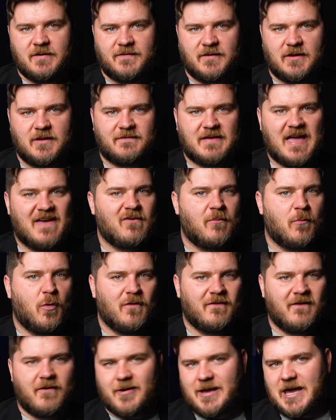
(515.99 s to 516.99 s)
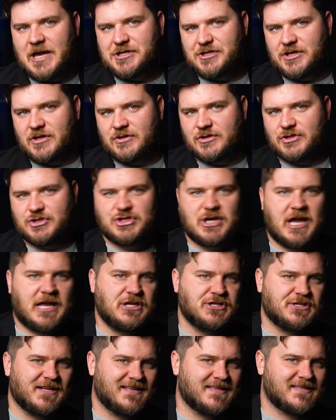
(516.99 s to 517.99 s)
full of ever more variations,
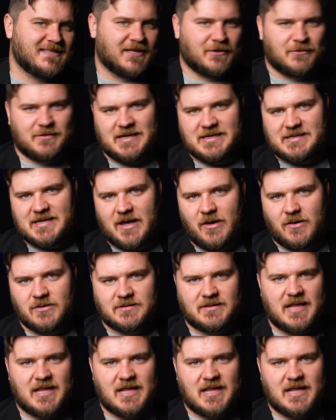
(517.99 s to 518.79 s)
changes, subtle details,